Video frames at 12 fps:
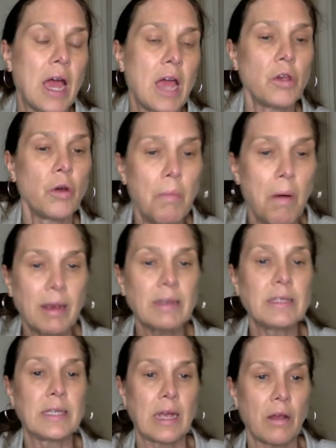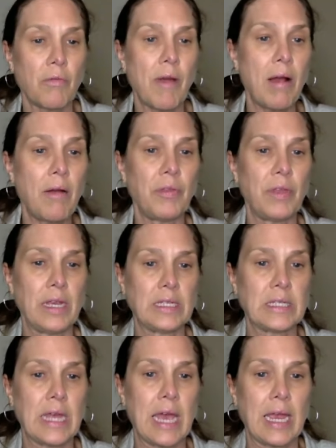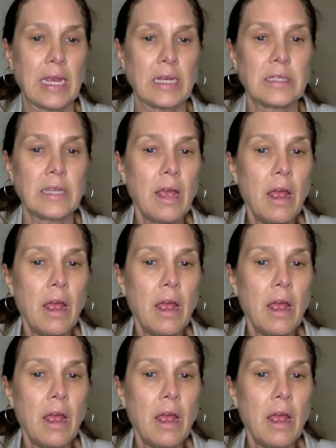your mindset around these things,